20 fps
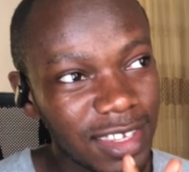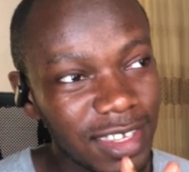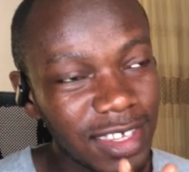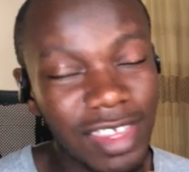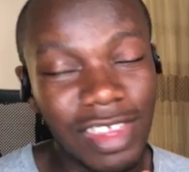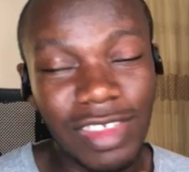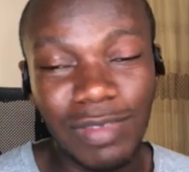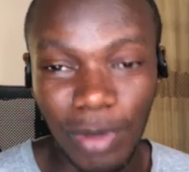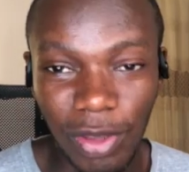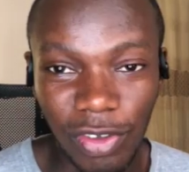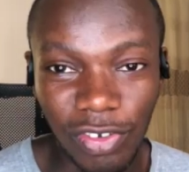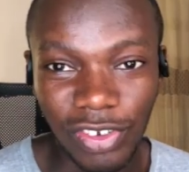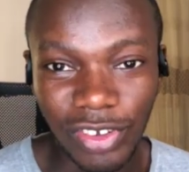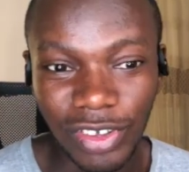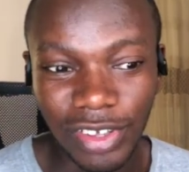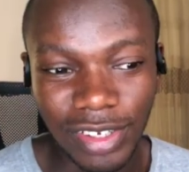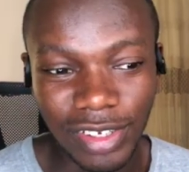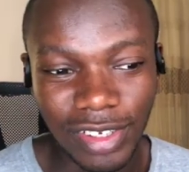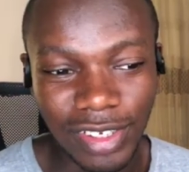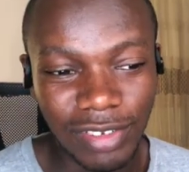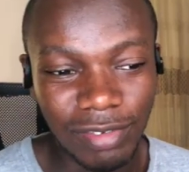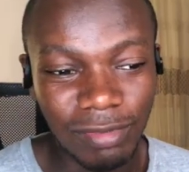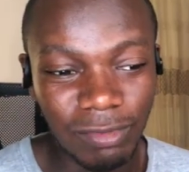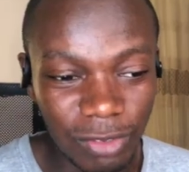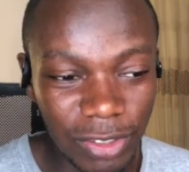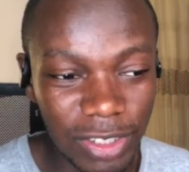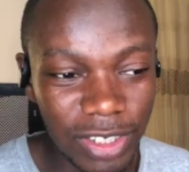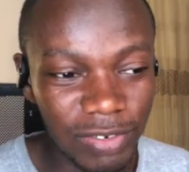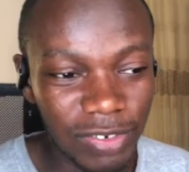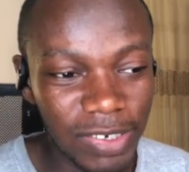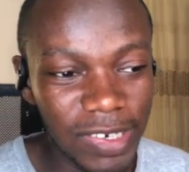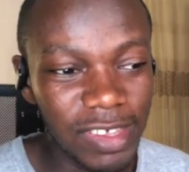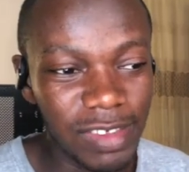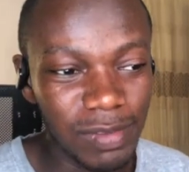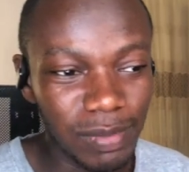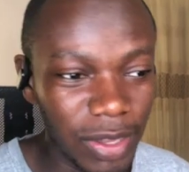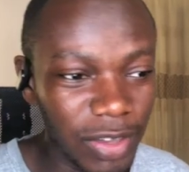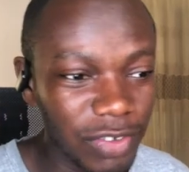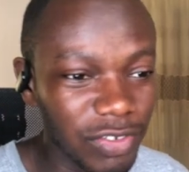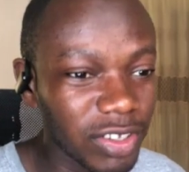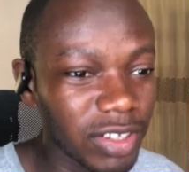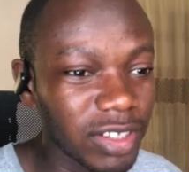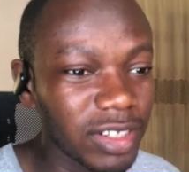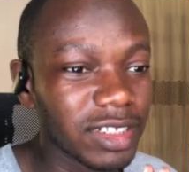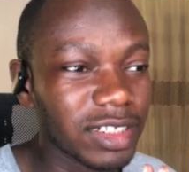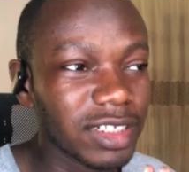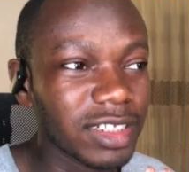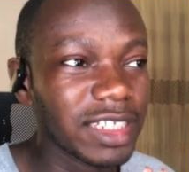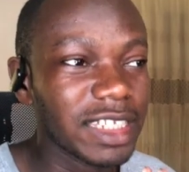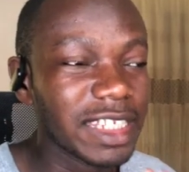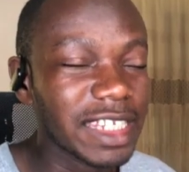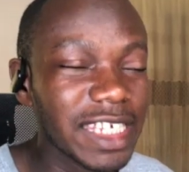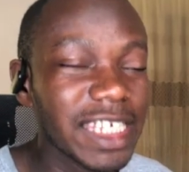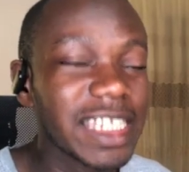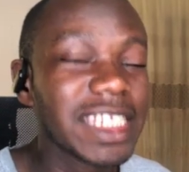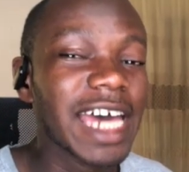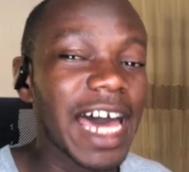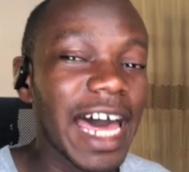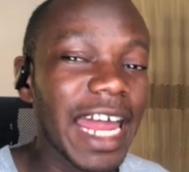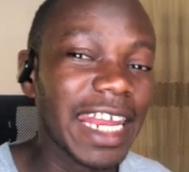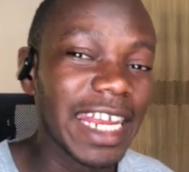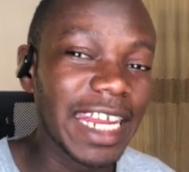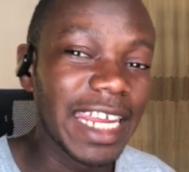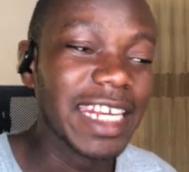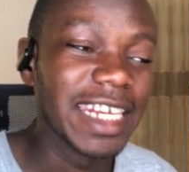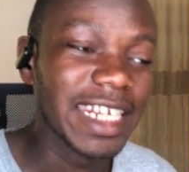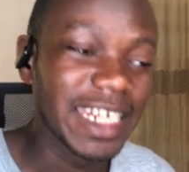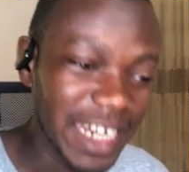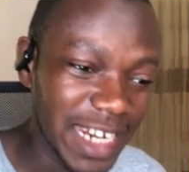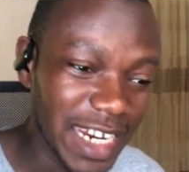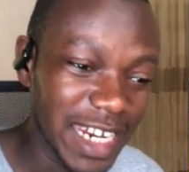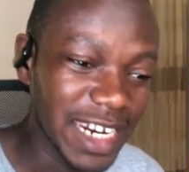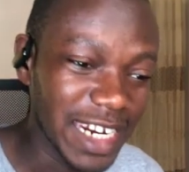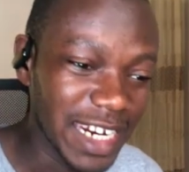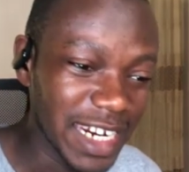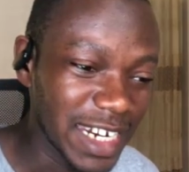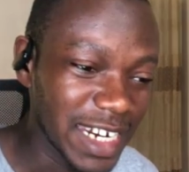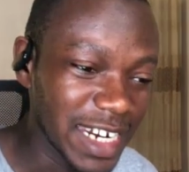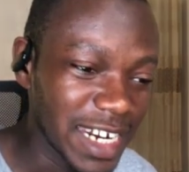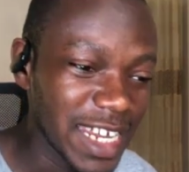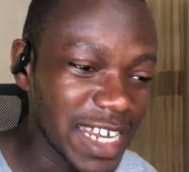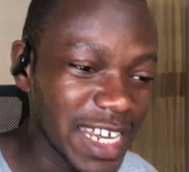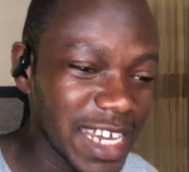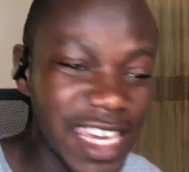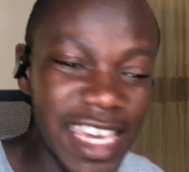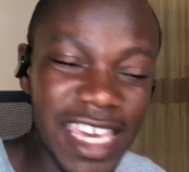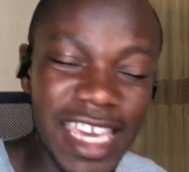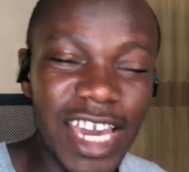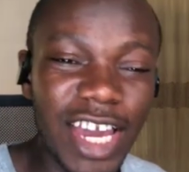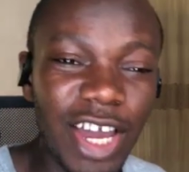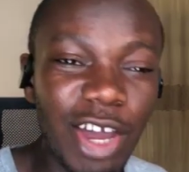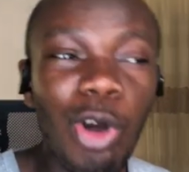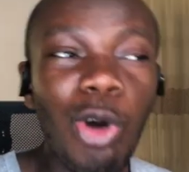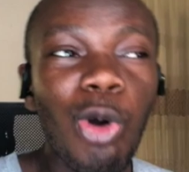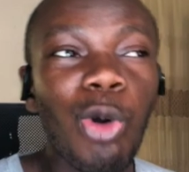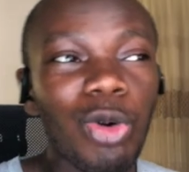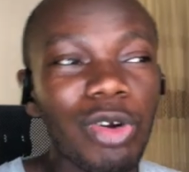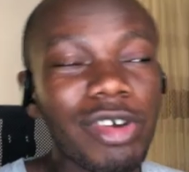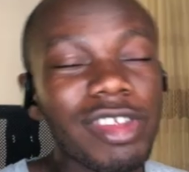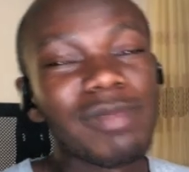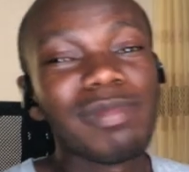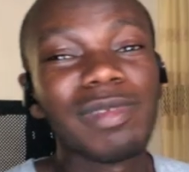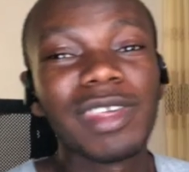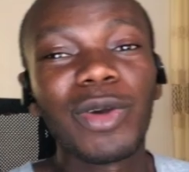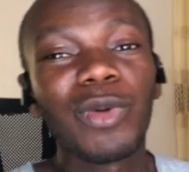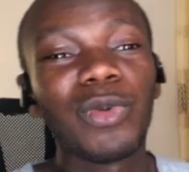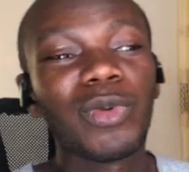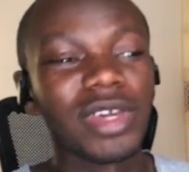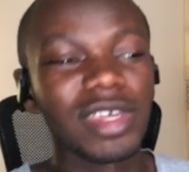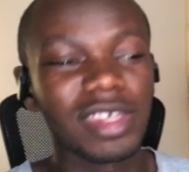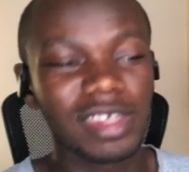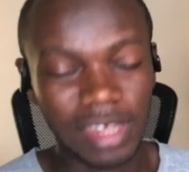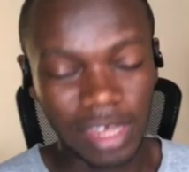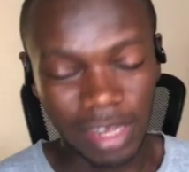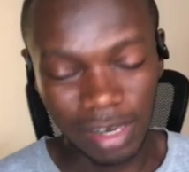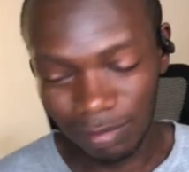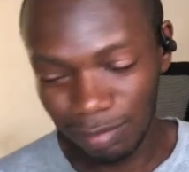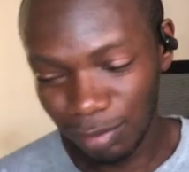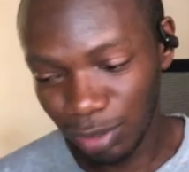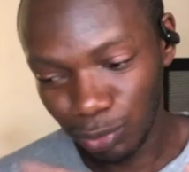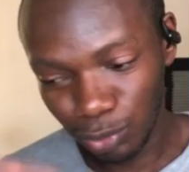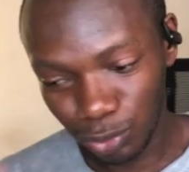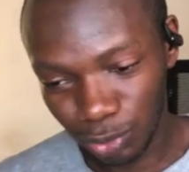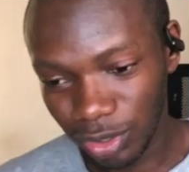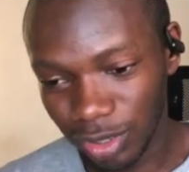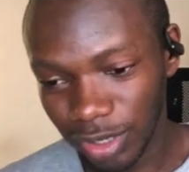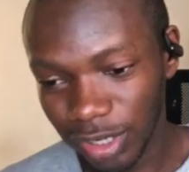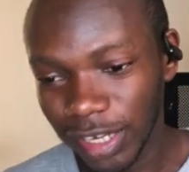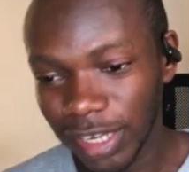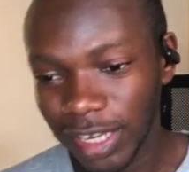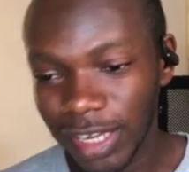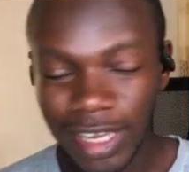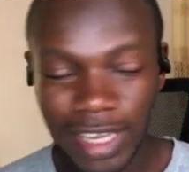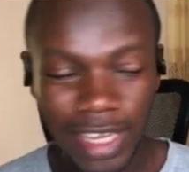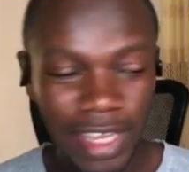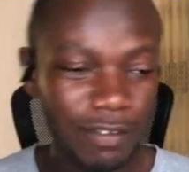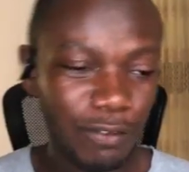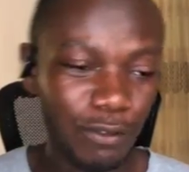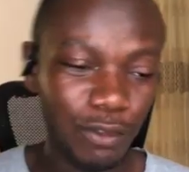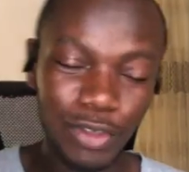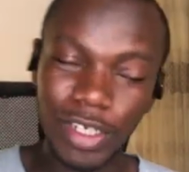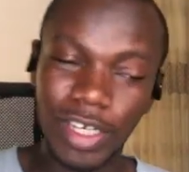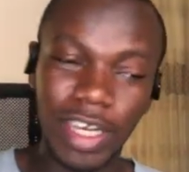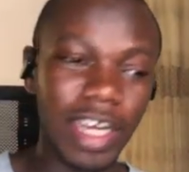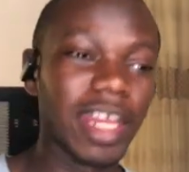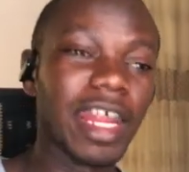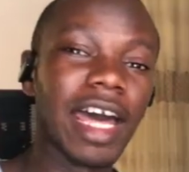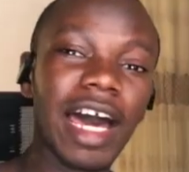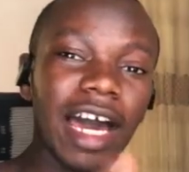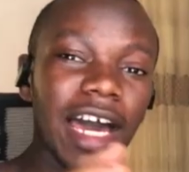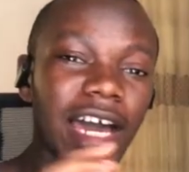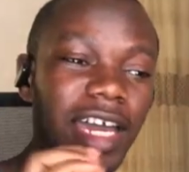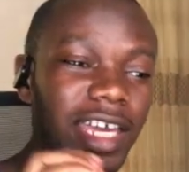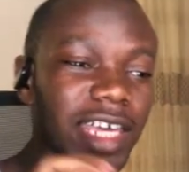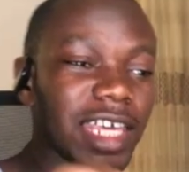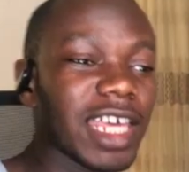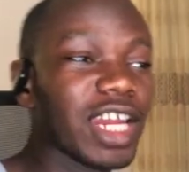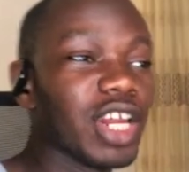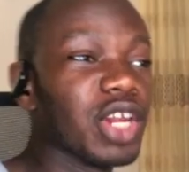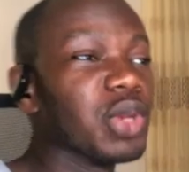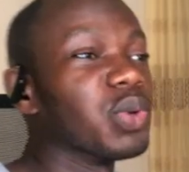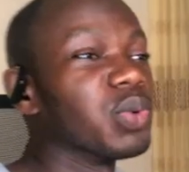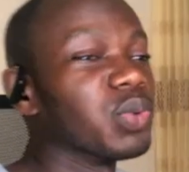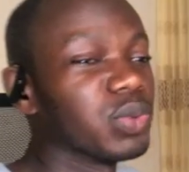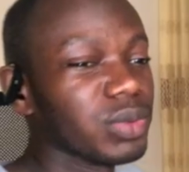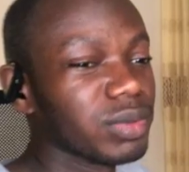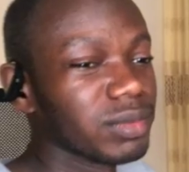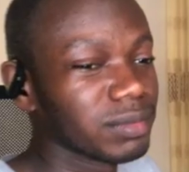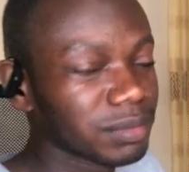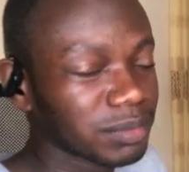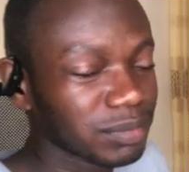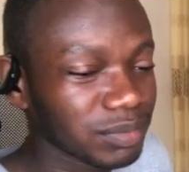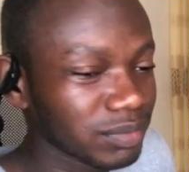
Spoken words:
special, really, really special, really talented in cosmic ways. That is my word for Diana alone.